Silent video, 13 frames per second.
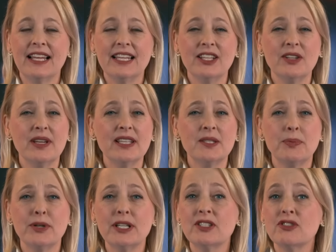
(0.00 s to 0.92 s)
You know, it's
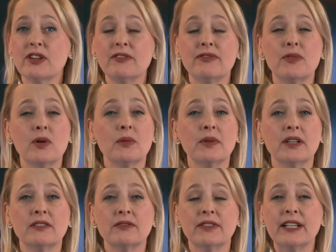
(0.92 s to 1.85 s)
pretty
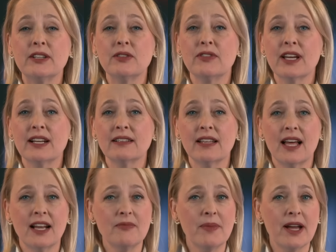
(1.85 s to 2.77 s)
straightforward, right? You've got a
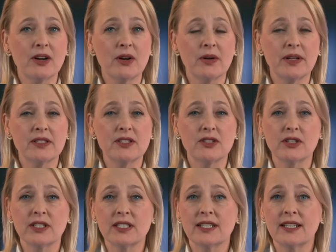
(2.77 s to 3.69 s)
lot of macro
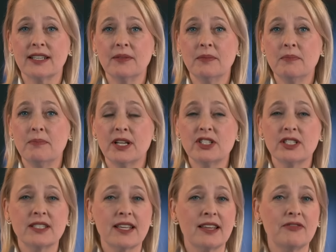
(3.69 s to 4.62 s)
uncertainty.
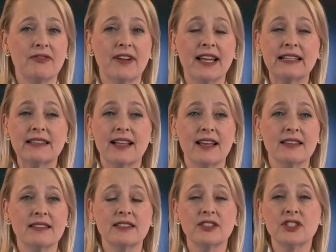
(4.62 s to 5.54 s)
Budgets get
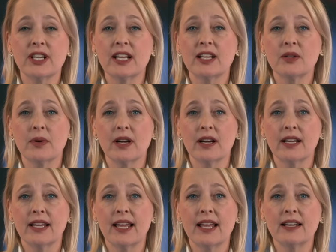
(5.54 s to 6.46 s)
finalized in
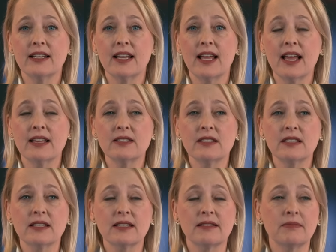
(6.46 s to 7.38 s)
January, and as
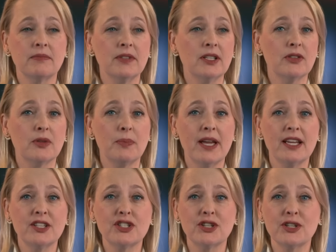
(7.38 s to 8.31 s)
the you know the
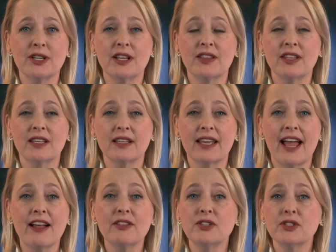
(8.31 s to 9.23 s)
page turned on the
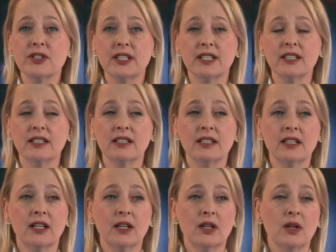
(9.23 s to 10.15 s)
calendar year,
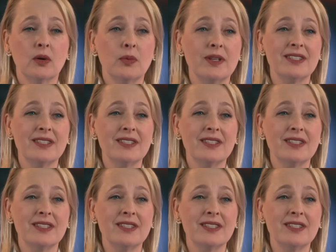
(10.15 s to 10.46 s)
we